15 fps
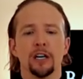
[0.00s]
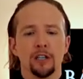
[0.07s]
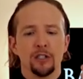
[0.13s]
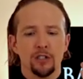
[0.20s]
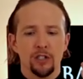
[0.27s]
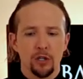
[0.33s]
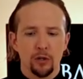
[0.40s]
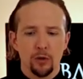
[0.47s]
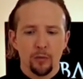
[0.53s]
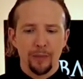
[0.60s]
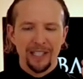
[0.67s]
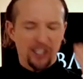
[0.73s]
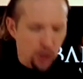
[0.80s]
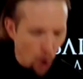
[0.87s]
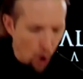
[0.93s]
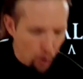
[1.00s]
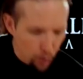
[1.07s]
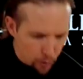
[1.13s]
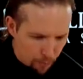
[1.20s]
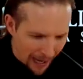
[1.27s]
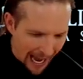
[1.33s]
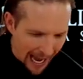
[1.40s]
to be so
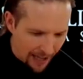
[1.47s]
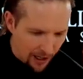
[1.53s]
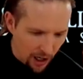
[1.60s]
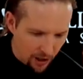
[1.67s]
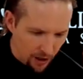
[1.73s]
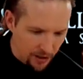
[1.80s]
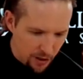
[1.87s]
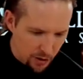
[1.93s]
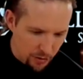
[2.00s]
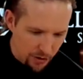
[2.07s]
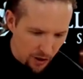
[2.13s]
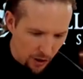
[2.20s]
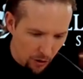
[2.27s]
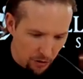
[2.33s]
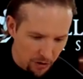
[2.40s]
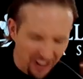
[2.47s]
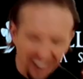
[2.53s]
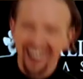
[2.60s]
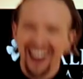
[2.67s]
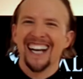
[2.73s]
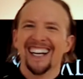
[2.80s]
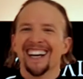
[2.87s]
bad I got this result,
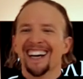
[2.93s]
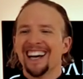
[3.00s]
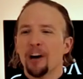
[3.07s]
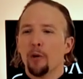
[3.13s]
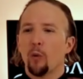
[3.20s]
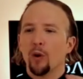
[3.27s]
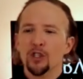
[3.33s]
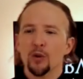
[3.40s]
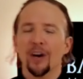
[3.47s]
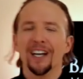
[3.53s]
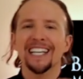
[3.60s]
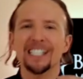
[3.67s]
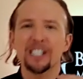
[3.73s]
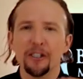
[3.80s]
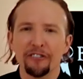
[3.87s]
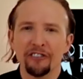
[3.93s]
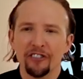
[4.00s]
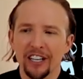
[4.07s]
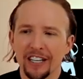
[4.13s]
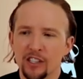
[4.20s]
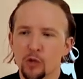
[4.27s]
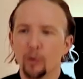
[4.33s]
right? What do I need to
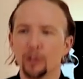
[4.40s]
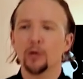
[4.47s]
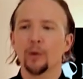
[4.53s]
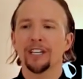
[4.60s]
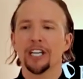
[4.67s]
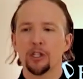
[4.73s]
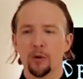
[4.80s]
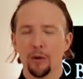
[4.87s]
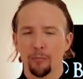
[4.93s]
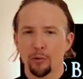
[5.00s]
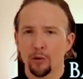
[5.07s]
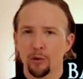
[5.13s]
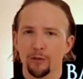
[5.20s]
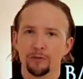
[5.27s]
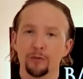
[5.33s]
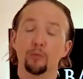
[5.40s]
fix? What do I need to improve?